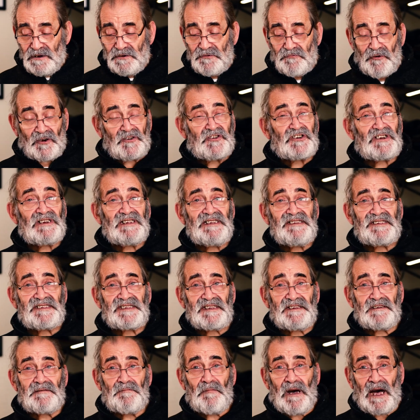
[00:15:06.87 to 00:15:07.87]
Roger
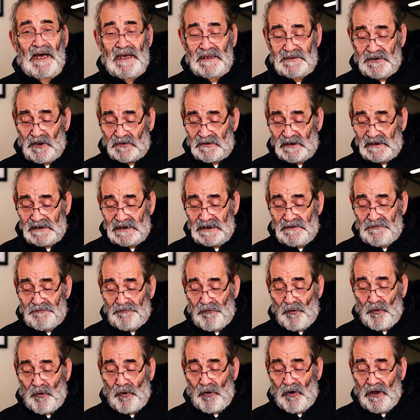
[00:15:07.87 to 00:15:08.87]
Leese and Maya Donnelly
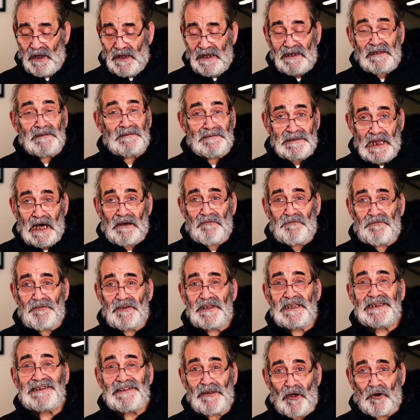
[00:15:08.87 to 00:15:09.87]
for Love
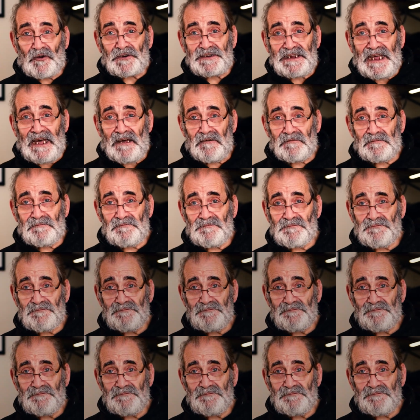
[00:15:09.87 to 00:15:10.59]
in Lockdown.